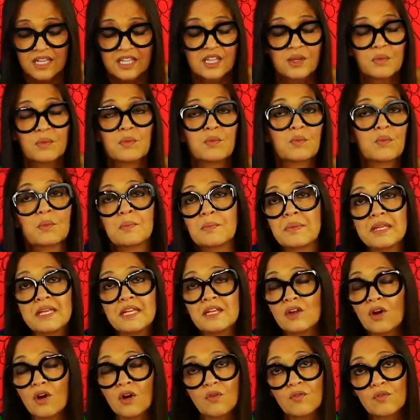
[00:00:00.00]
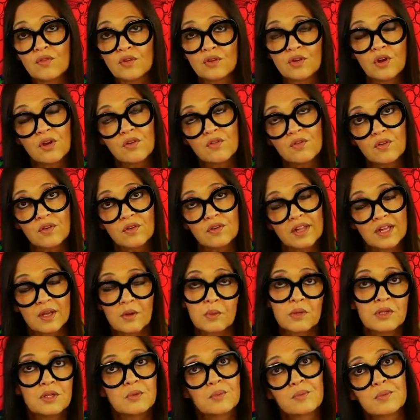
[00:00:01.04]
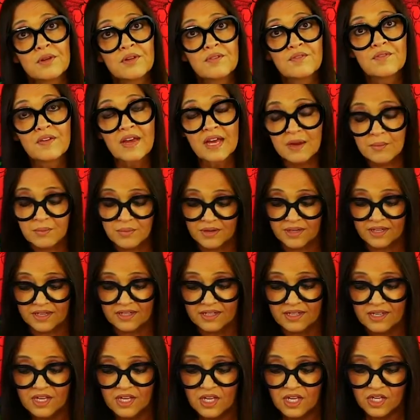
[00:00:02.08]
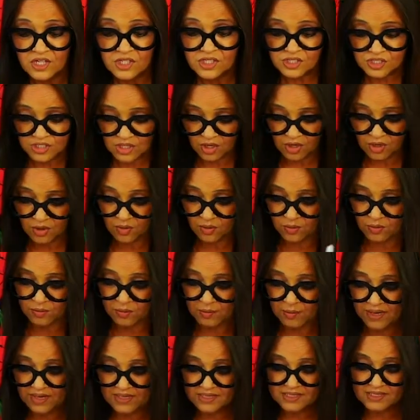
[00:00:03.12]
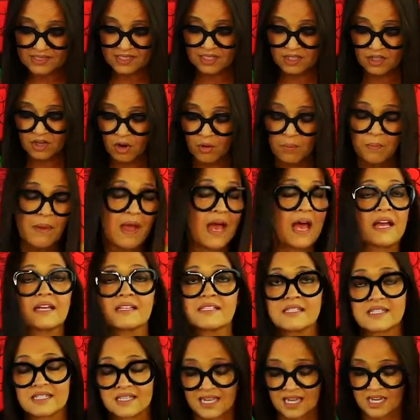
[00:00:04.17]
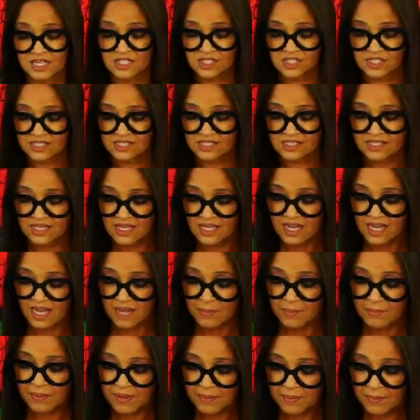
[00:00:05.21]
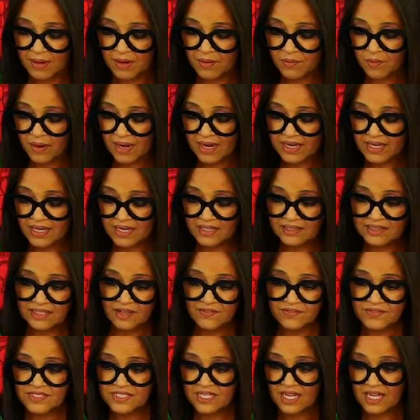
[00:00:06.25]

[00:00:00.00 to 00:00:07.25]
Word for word: that would repeat over and over, like when you print fabric. So mine's gonna go past the edges, but my right and left